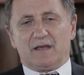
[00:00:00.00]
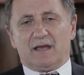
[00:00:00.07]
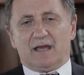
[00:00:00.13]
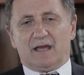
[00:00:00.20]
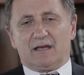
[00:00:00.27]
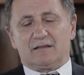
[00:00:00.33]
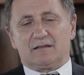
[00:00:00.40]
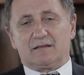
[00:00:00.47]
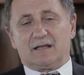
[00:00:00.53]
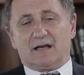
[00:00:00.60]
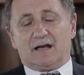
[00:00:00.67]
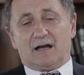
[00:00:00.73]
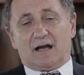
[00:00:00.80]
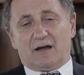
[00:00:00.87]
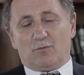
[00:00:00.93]
and
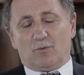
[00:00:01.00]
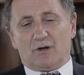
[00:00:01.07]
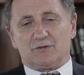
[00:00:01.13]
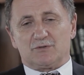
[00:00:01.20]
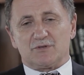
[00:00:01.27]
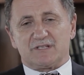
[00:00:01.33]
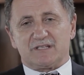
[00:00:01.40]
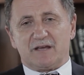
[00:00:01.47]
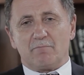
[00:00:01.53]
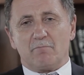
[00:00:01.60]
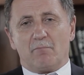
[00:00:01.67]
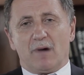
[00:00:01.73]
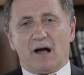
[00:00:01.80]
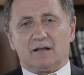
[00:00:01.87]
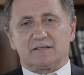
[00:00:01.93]
I want to say
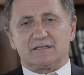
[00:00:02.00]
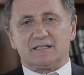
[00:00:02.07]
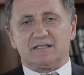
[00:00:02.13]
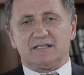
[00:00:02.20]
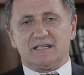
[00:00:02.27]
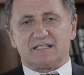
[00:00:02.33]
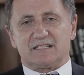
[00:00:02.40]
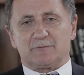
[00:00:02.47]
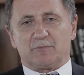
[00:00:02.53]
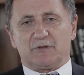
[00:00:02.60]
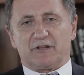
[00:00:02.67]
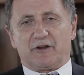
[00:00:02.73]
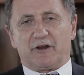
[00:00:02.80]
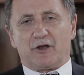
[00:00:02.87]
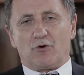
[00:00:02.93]
multidisciplinary